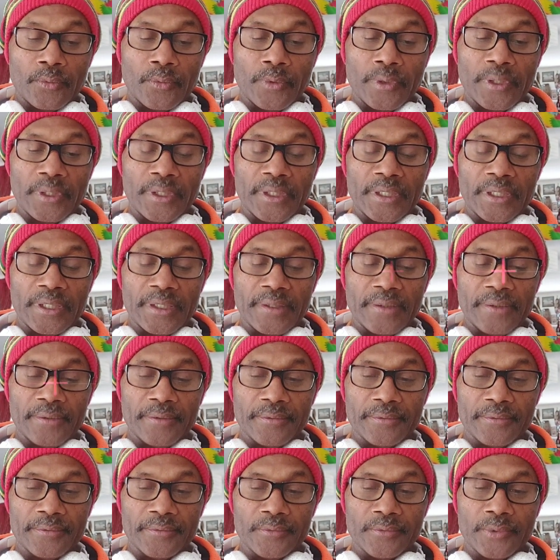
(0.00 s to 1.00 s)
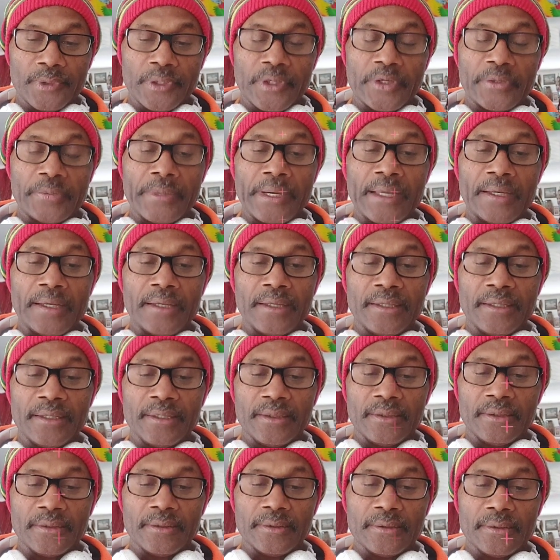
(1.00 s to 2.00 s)
we, we're reminded
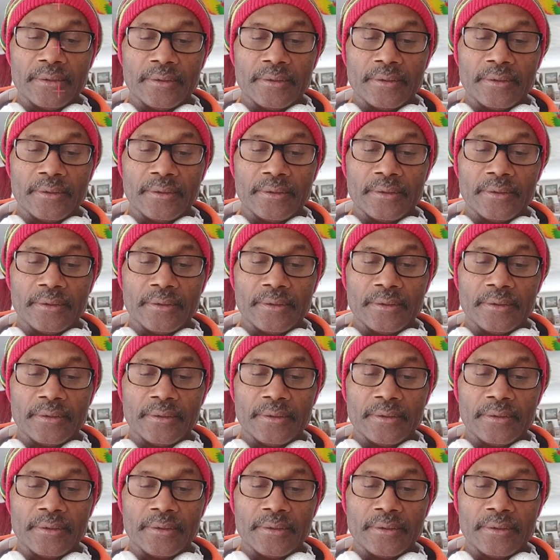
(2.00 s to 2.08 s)
that